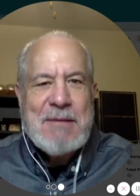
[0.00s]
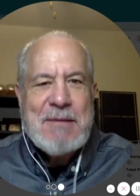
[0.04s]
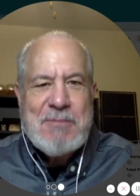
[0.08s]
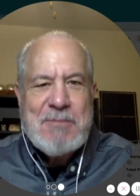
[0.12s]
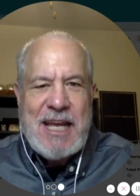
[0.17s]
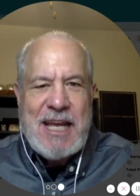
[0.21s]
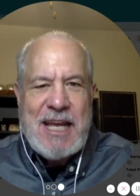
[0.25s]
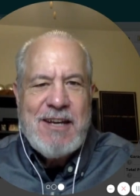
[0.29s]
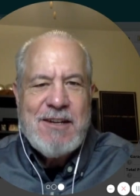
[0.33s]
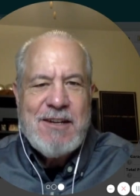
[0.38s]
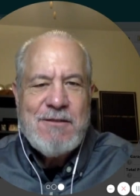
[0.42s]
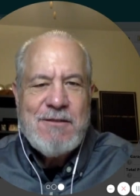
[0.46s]
I'm
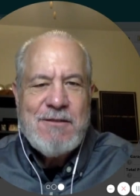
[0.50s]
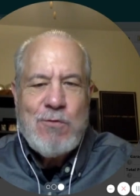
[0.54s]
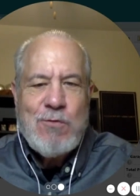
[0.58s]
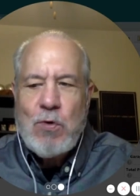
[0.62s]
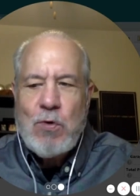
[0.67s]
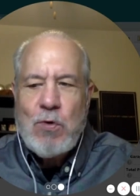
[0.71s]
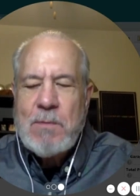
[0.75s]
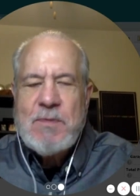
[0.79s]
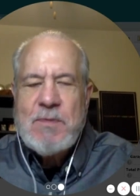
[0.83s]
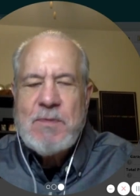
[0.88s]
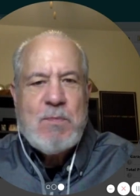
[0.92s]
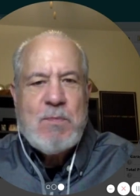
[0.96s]
Dan
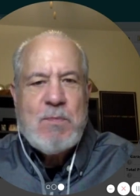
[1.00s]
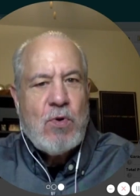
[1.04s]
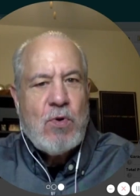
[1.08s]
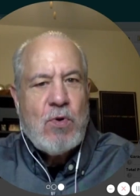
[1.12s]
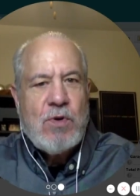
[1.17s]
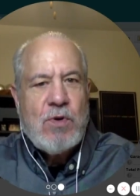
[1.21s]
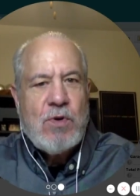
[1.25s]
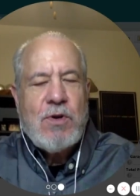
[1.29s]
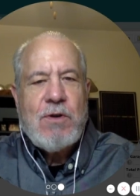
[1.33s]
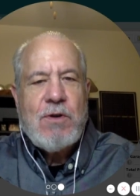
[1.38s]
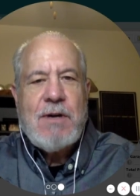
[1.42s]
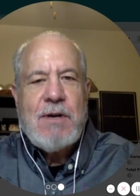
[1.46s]
Forbes,
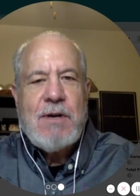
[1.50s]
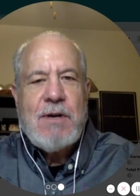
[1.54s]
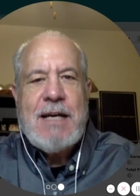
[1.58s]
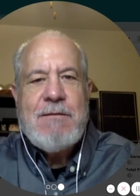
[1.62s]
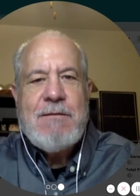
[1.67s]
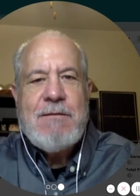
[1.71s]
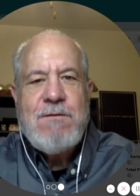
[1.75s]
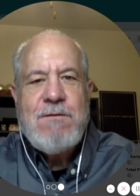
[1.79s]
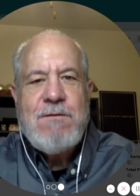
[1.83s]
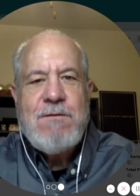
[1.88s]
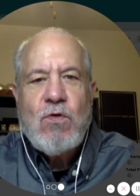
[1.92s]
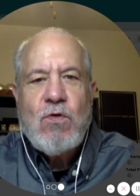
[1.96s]
broker
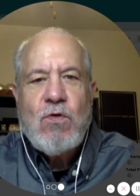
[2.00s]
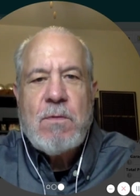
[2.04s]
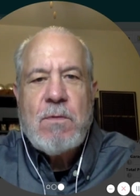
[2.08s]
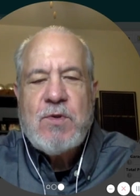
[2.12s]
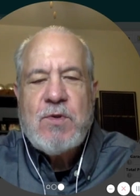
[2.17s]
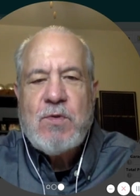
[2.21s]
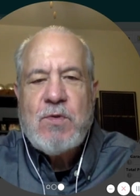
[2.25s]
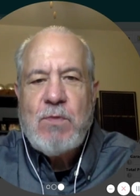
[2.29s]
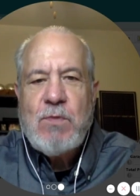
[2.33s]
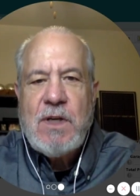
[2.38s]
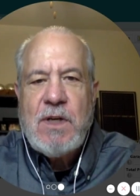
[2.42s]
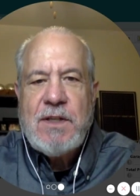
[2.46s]
at
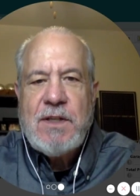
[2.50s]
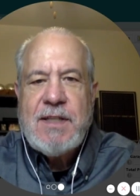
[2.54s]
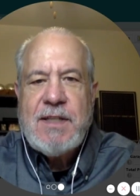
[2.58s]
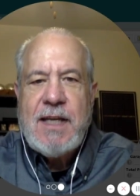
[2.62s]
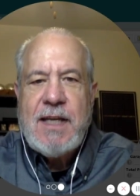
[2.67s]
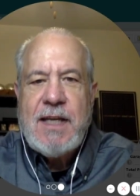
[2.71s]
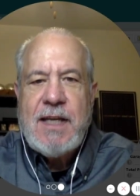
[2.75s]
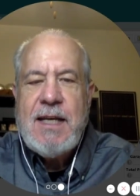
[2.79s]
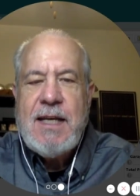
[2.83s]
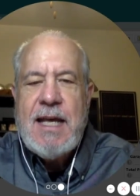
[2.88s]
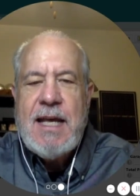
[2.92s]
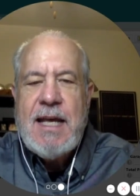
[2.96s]
Forbes
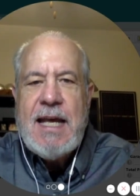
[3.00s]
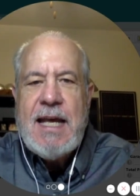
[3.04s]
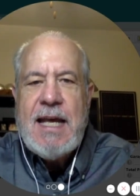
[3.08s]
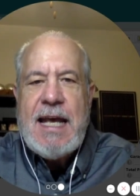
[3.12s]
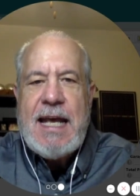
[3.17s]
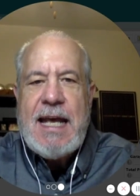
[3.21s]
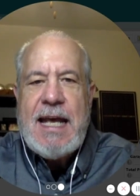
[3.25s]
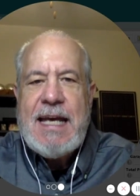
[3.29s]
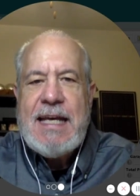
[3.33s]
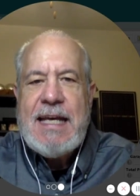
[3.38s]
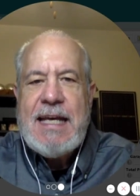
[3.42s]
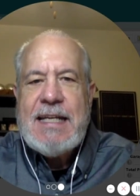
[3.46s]
Realty,
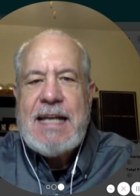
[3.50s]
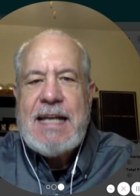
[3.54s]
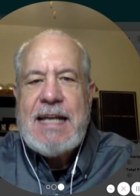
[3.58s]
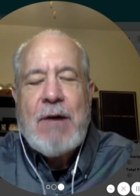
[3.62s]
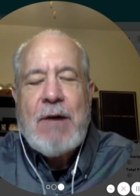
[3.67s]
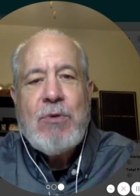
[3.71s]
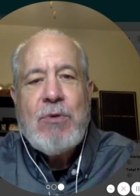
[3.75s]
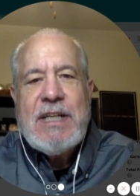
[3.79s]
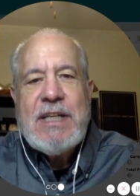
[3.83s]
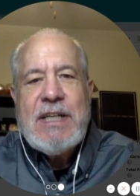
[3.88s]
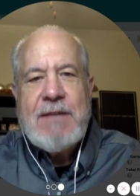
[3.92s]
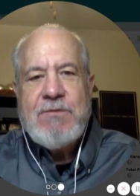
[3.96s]
and I
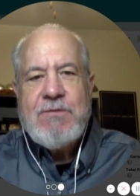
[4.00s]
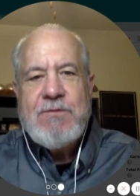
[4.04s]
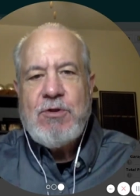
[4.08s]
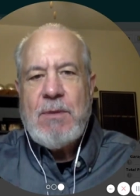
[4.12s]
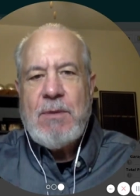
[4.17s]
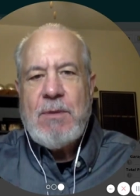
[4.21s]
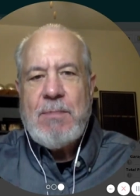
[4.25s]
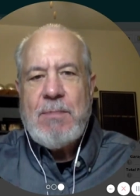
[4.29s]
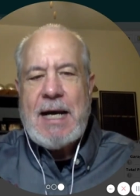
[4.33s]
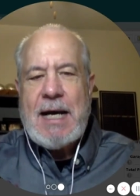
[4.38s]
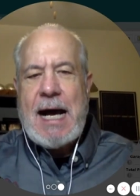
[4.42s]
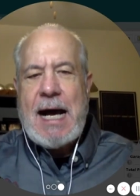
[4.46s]
want to give you a
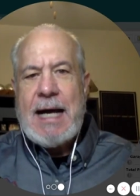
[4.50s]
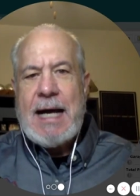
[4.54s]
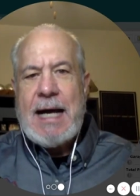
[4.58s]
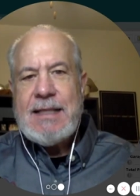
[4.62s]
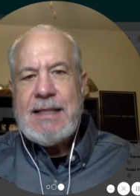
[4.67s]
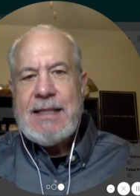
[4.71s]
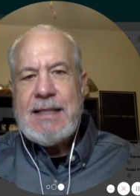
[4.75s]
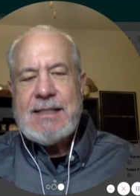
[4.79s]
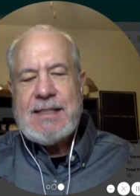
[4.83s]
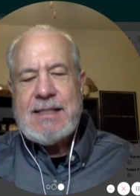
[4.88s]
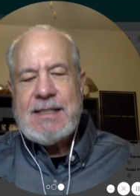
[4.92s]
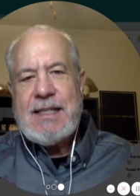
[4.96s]

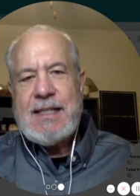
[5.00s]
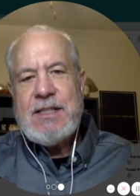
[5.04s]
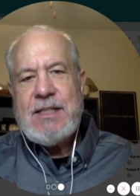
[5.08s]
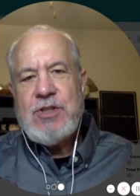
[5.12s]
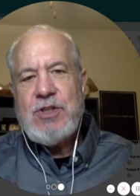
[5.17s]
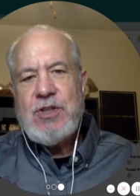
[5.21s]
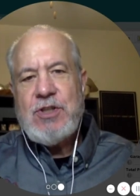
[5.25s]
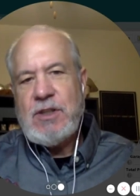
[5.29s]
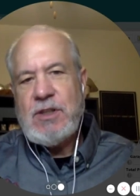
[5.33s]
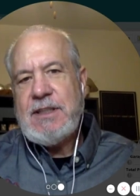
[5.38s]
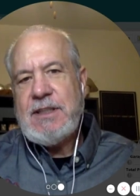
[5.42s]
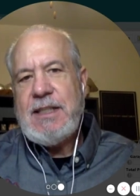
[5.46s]
behind the
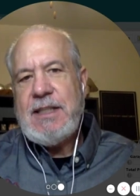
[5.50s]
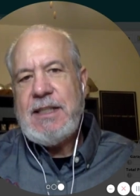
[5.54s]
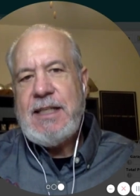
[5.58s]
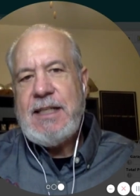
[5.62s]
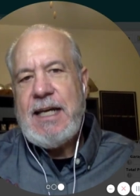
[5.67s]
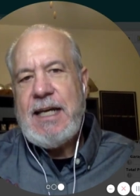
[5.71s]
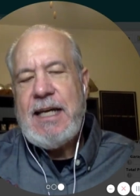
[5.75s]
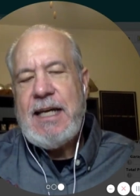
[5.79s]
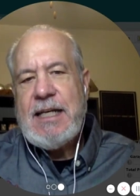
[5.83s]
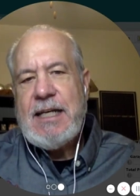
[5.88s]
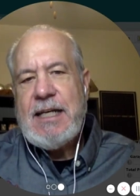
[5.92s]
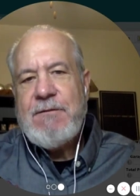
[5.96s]
scenes look
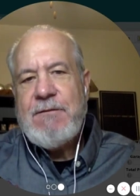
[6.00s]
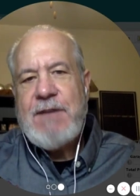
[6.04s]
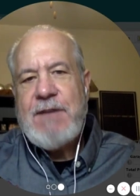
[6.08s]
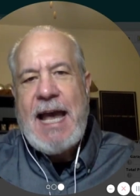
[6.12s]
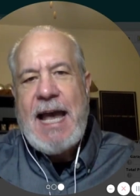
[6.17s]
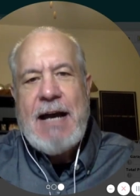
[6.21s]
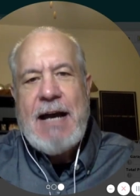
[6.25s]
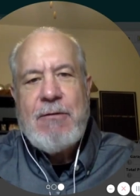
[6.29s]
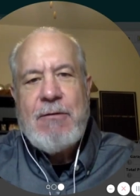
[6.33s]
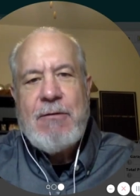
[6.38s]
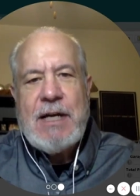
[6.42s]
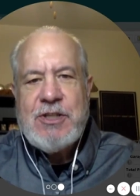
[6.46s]
today of
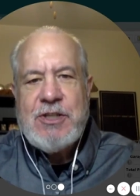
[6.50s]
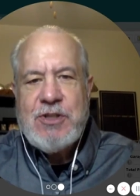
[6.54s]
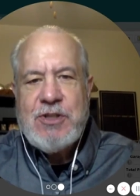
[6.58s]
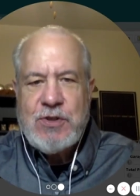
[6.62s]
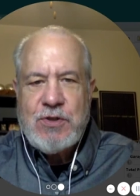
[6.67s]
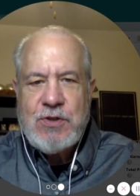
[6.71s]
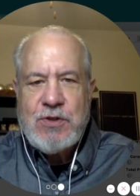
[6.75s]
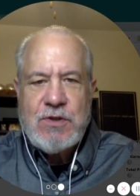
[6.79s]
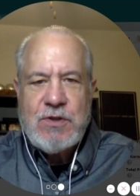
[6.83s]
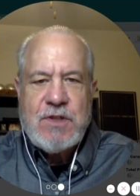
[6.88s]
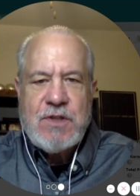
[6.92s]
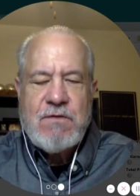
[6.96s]
how I
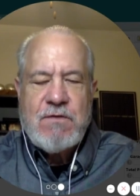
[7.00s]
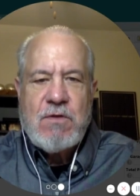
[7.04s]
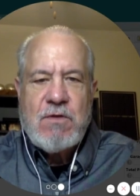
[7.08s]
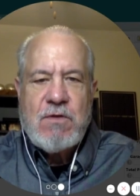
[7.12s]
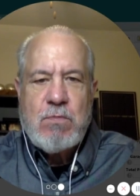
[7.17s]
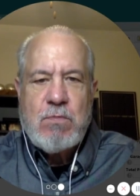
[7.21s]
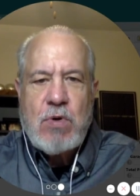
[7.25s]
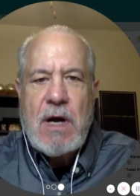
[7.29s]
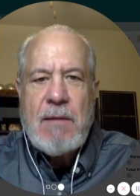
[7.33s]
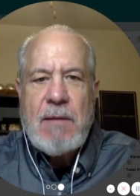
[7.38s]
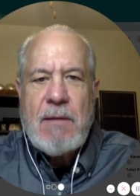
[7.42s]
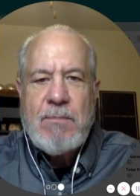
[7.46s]
search for
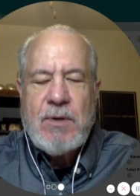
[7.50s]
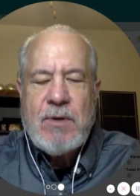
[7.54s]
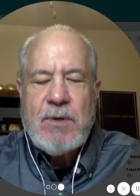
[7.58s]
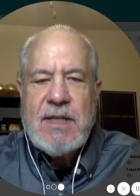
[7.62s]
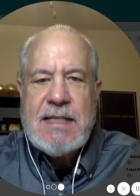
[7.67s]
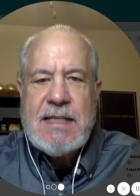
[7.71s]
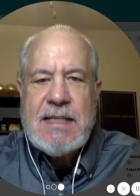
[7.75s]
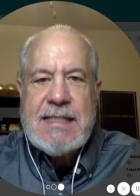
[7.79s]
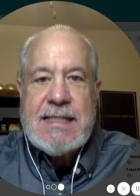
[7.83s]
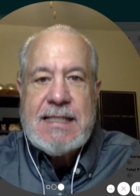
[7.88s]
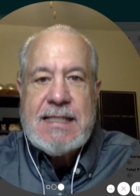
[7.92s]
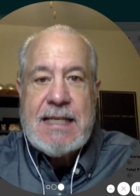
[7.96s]

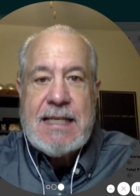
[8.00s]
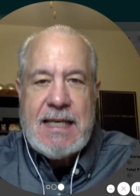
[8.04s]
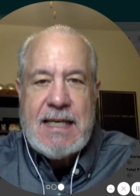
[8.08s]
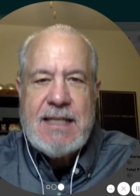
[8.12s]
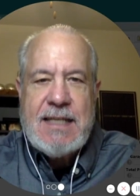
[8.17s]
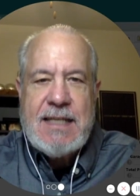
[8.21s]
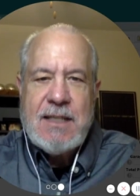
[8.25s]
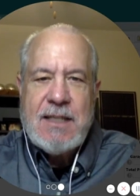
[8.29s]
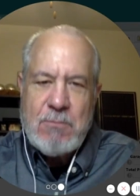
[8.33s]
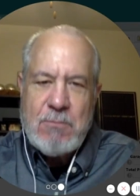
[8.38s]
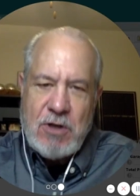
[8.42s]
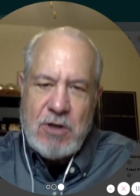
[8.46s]
properties
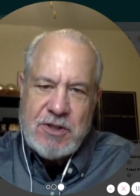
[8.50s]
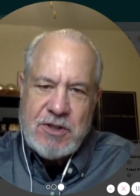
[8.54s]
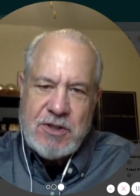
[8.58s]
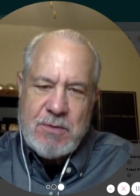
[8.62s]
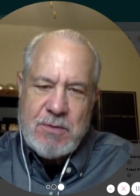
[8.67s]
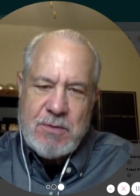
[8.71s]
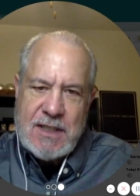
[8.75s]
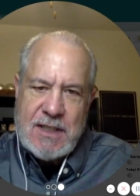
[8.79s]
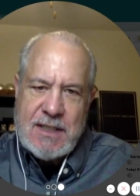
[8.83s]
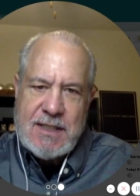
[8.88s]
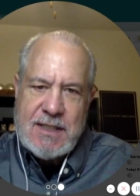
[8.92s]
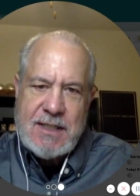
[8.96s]
in the
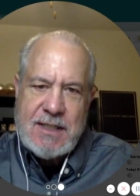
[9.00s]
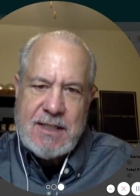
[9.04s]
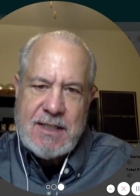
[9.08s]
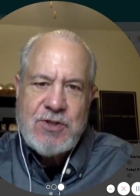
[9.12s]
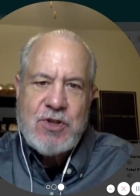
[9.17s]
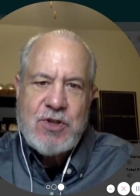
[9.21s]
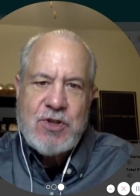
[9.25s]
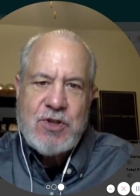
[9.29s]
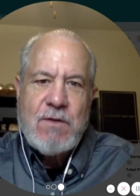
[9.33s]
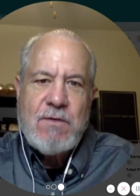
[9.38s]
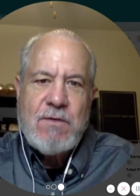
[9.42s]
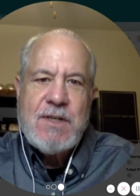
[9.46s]
multiple listing
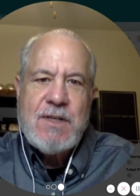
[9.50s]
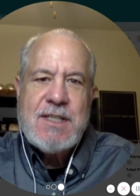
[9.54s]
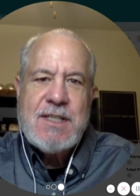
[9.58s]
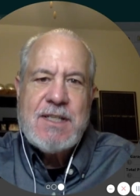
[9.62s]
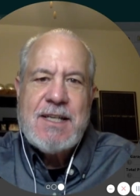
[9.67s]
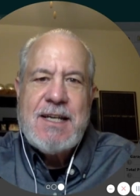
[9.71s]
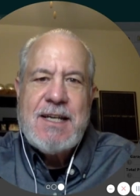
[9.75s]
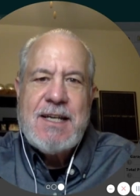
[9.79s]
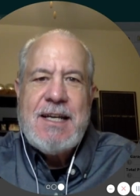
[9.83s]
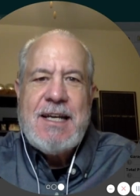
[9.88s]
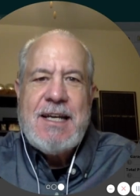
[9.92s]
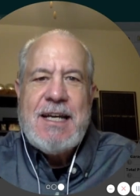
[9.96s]

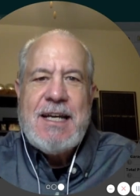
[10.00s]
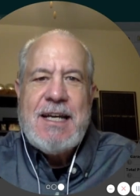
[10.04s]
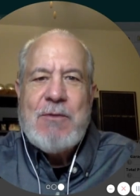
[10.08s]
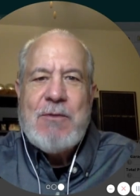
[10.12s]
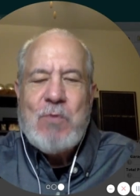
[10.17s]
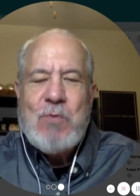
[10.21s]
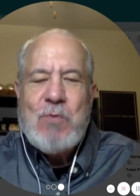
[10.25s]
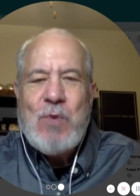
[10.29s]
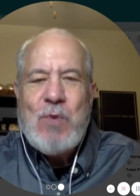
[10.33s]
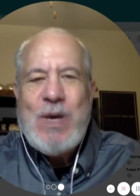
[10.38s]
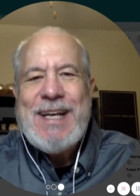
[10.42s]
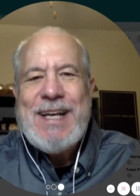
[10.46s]
service
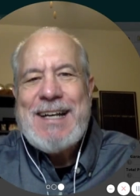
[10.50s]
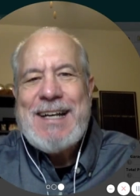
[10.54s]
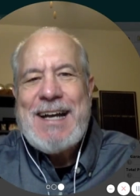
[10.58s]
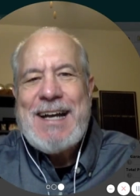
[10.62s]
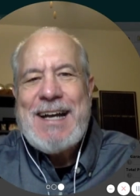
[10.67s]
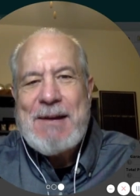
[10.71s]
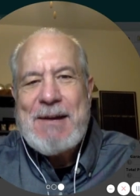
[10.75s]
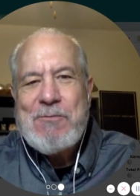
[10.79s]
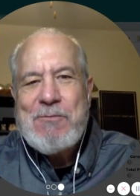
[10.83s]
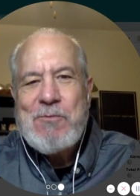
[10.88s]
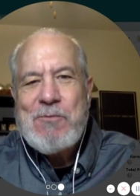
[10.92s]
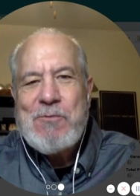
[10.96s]
when
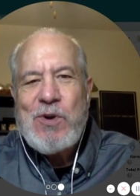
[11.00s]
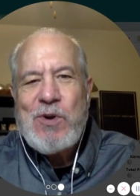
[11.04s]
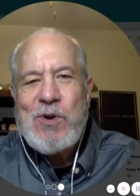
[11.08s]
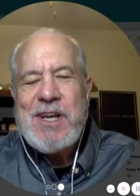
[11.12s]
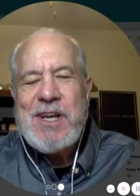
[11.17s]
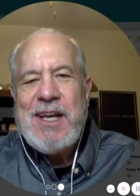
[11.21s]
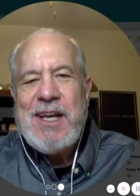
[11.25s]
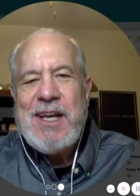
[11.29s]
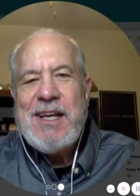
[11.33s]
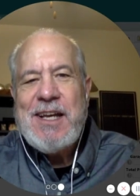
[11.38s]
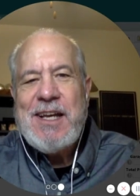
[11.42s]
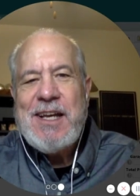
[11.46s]
I'm
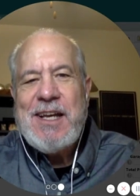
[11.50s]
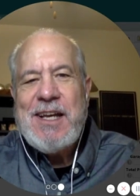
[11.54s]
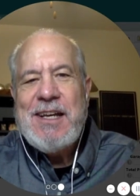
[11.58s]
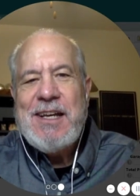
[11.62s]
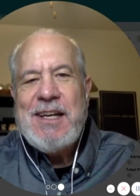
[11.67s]
working